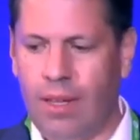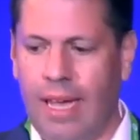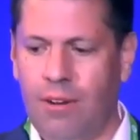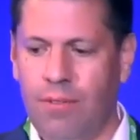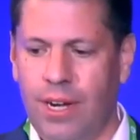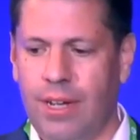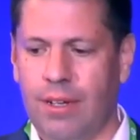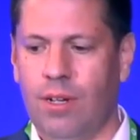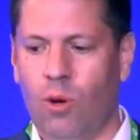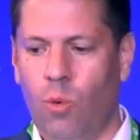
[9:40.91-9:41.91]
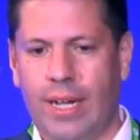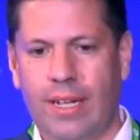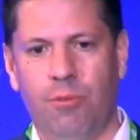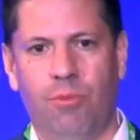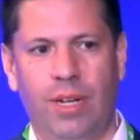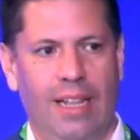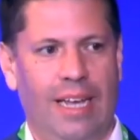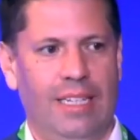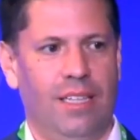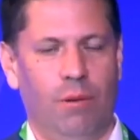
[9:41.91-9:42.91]
and very quickly
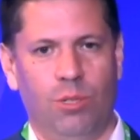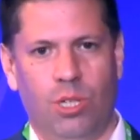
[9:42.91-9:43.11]
realized that there was